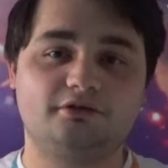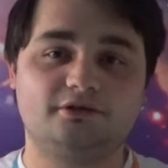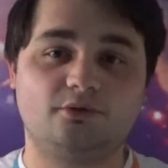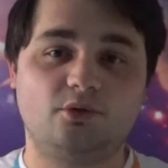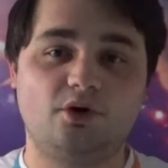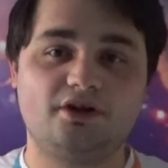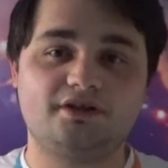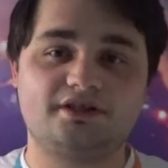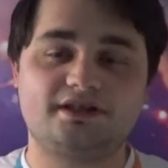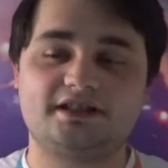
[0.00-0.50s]
to
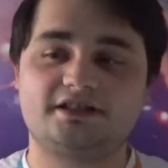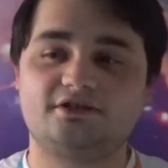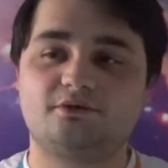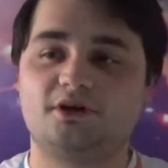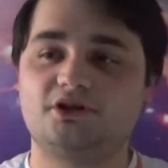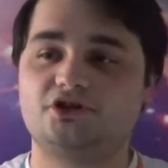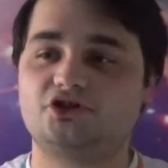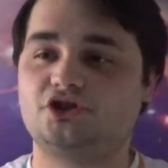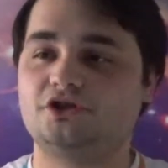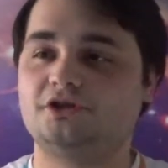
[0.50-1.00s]
answer this
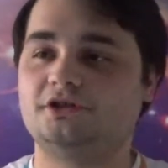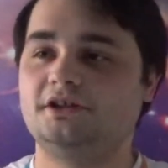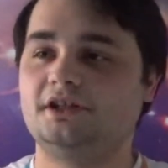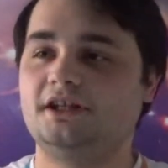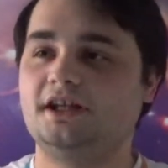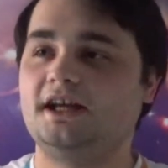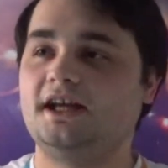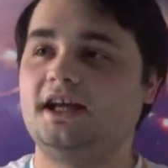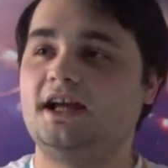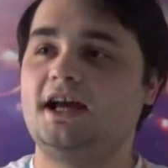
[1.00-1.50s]
question,
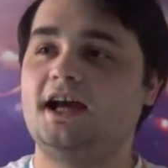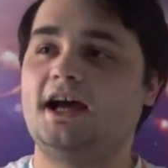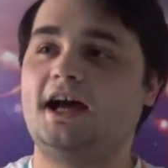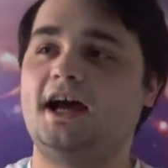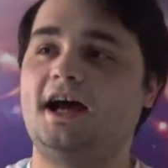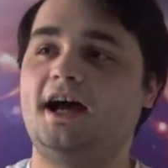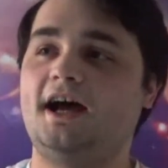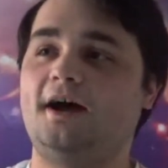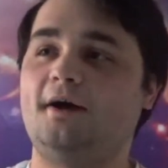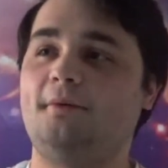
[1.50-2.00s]

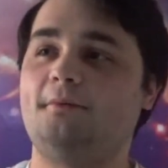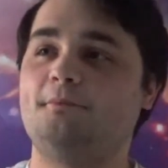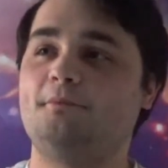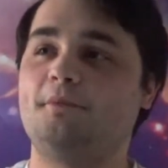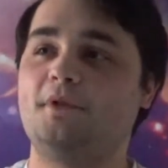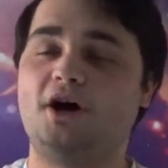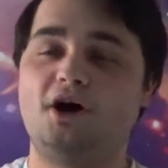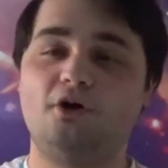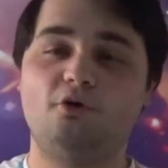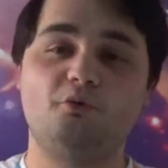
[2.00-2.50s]
I
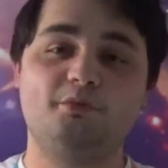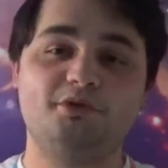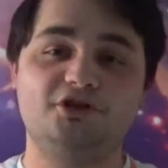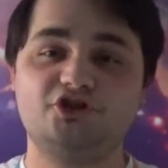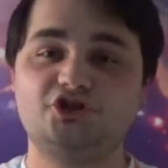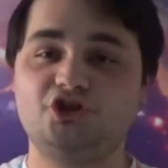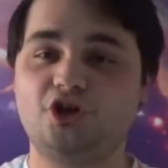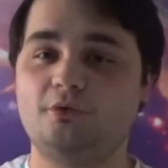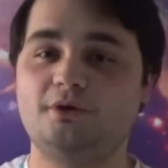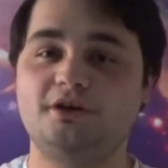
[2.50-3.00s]
will be
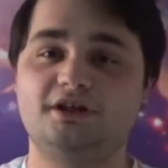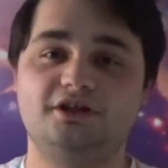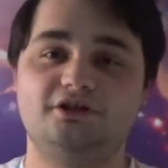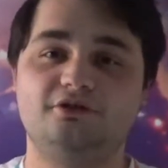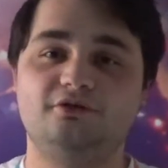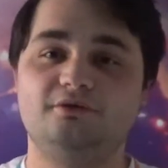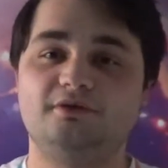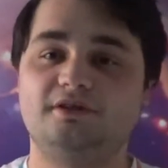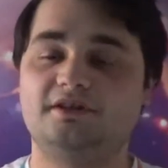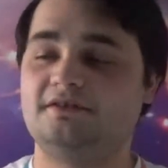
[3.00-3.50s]
showing
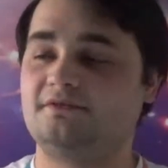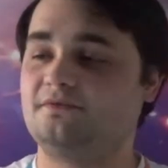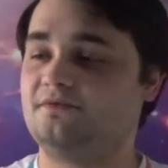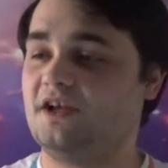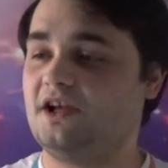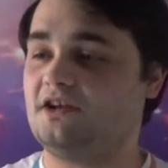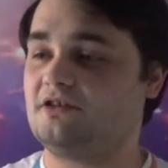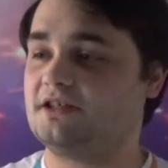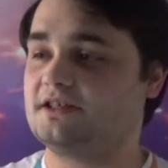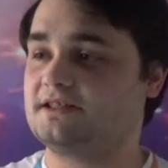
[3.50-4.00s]
you
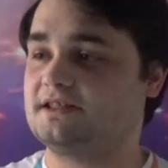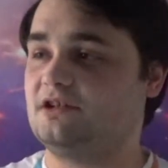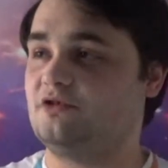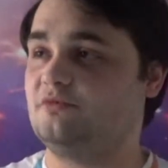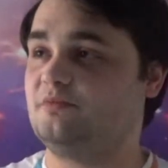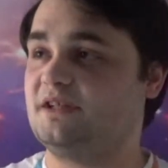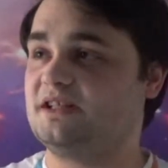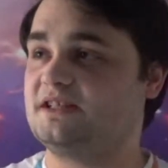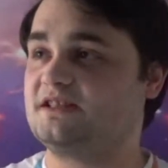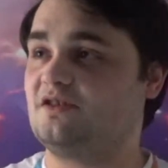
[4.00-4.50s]
various
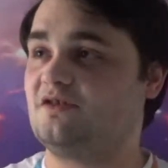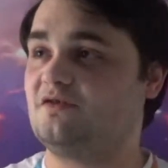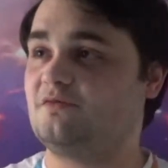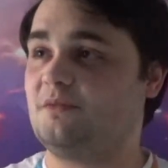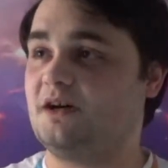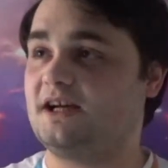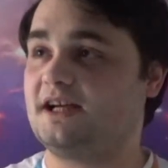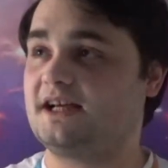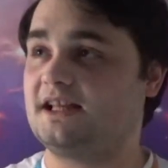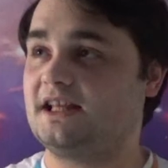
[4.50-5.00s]
little bits of
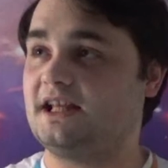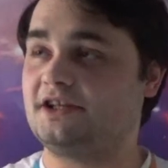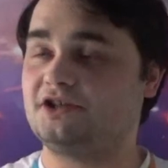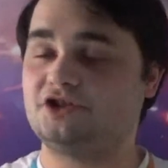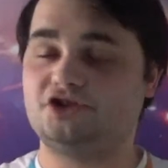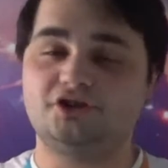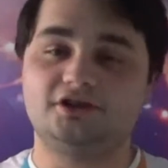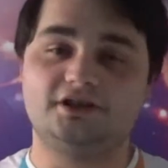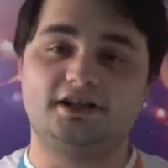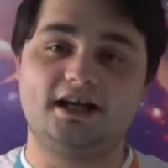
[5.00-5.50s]
my
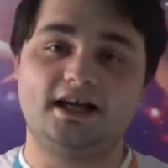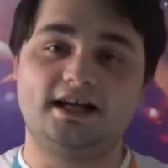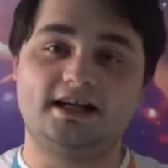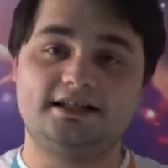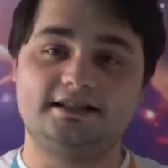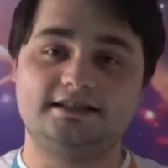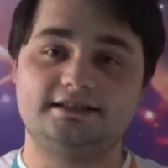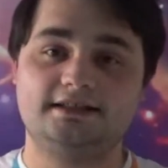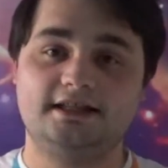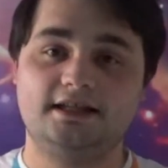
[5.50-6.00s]
collection
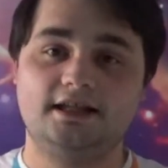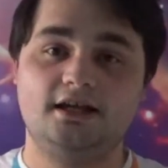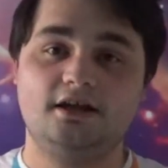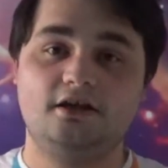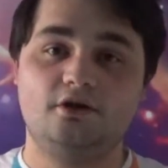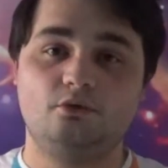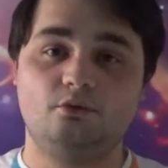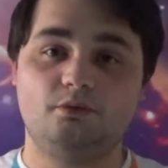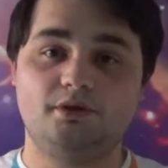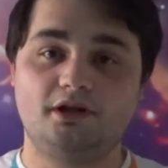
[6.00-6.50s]
as
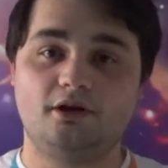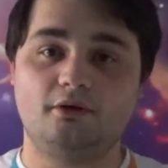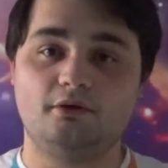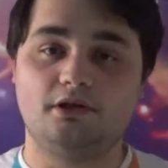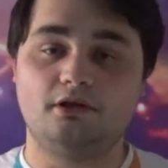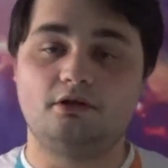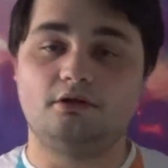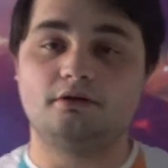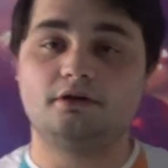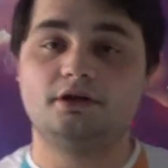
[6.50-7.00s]
we go
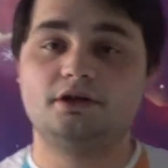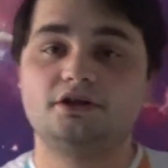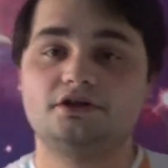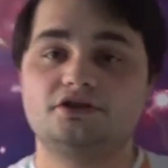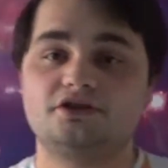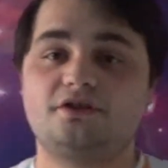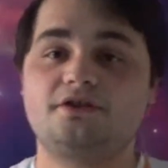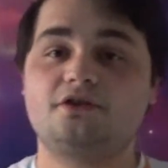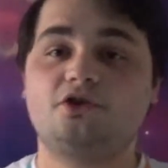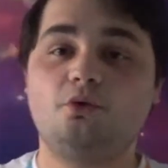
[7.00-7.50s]
along.
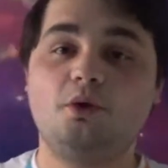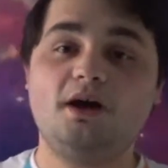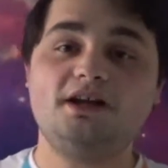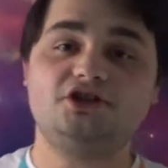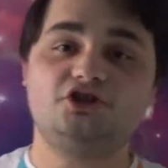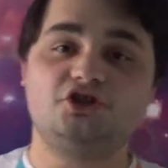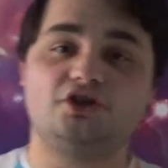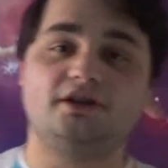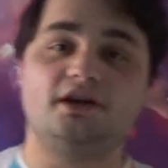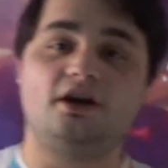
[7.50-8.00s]
So the
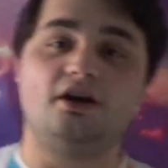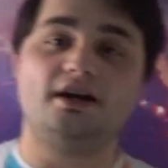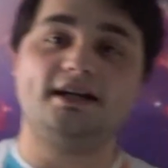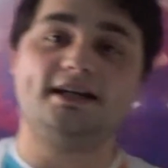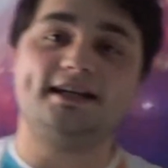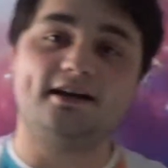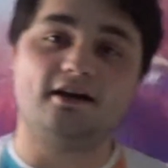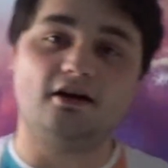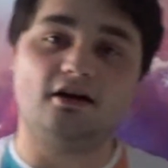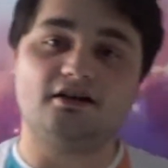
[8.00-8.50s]
question that I
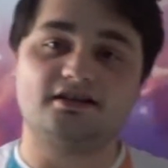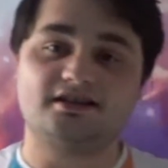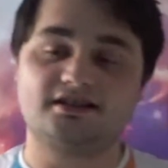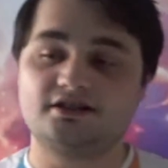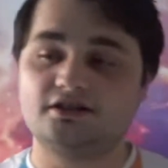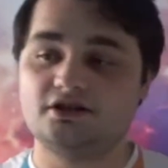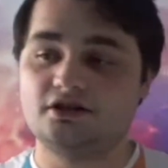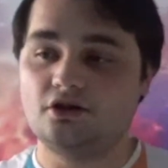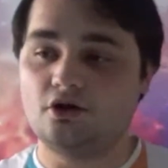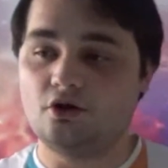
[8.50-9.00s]
get
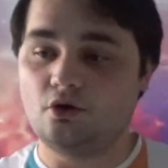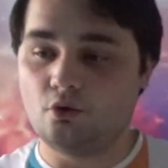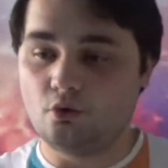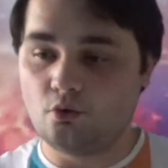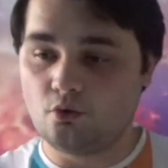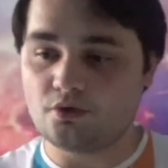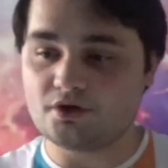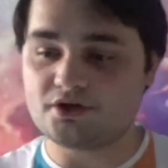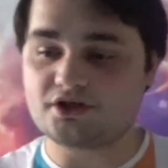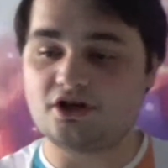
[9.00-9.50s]
asked
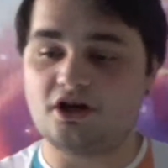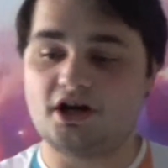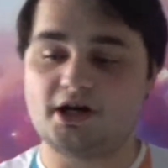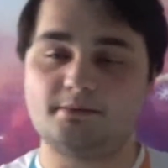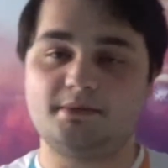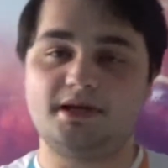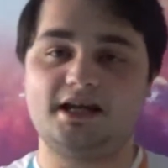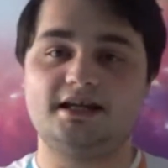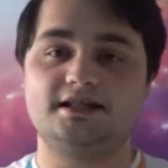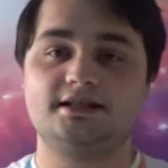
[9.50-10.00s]
all the
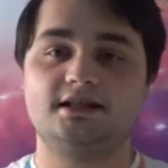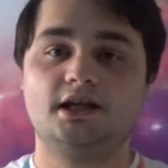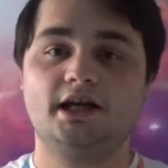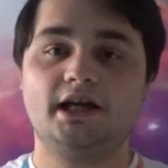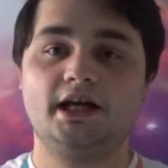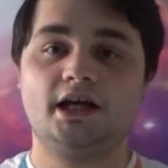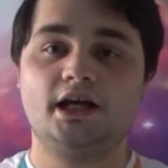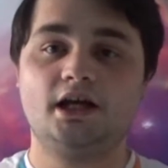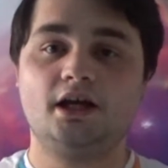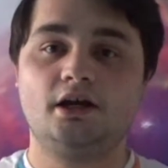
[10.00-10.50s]
time is,
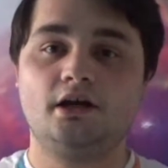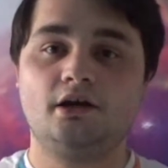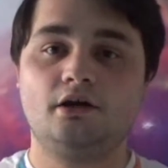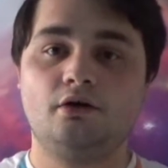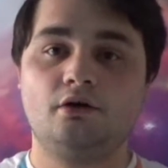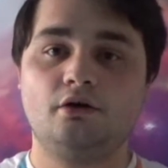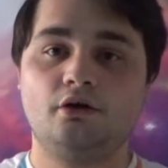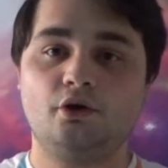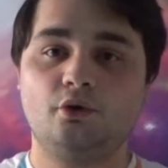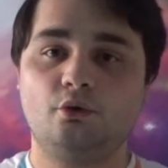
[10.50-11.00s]

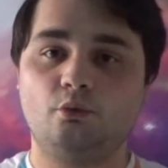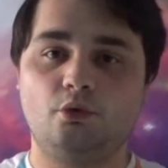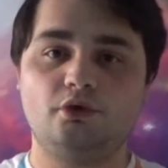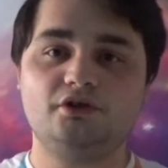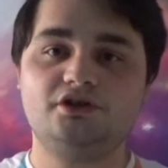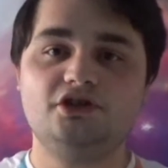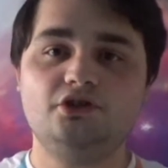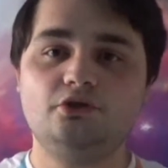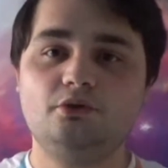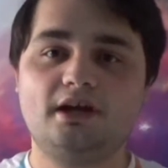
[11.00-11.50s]

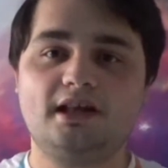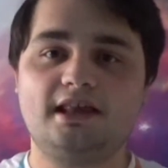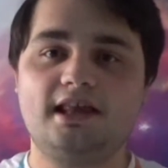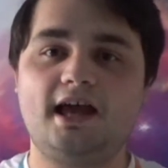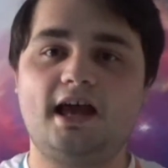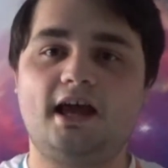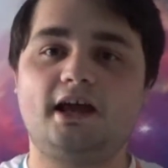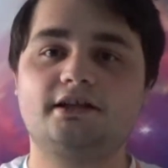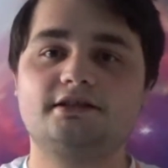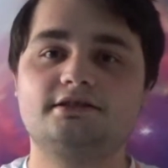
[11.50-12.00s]
what do you
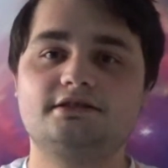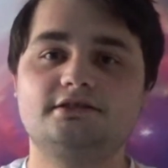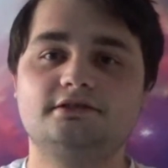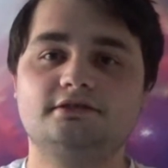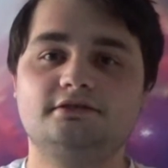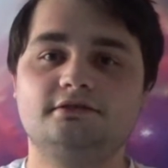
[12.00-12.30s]
collect?